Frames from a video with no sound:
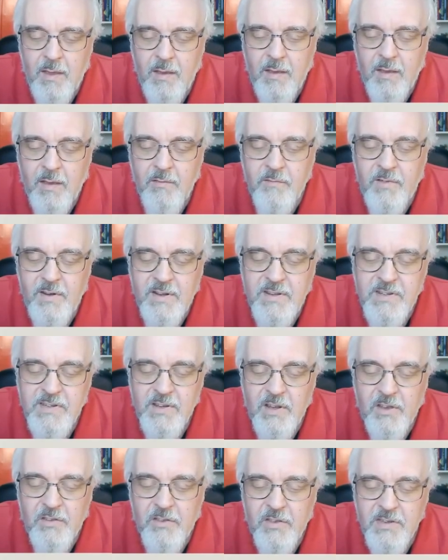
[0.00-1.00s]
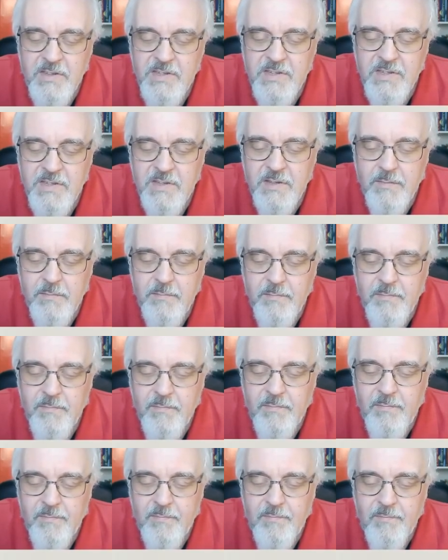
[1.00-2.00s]
convince others
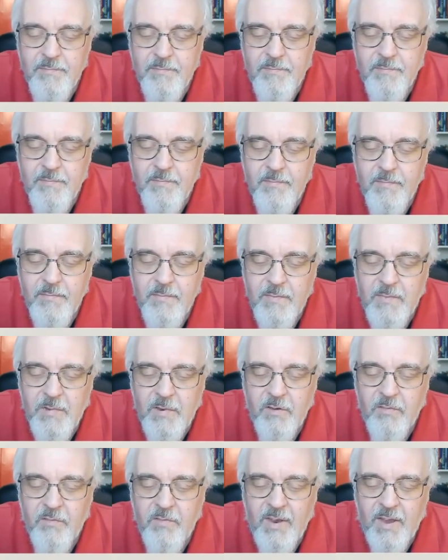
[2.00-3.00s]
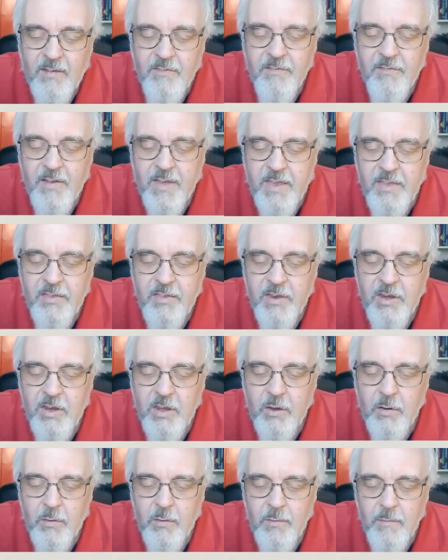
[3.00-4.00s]
to have faith in
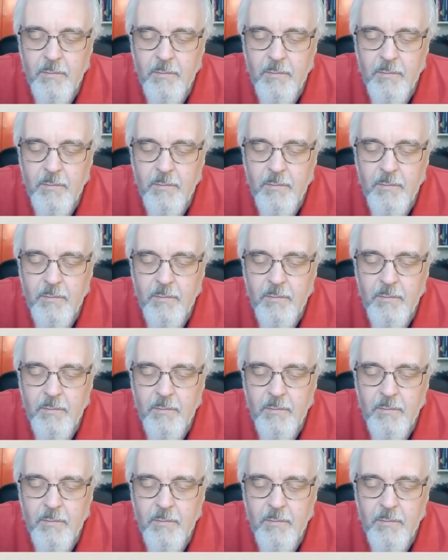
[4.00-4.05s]
you.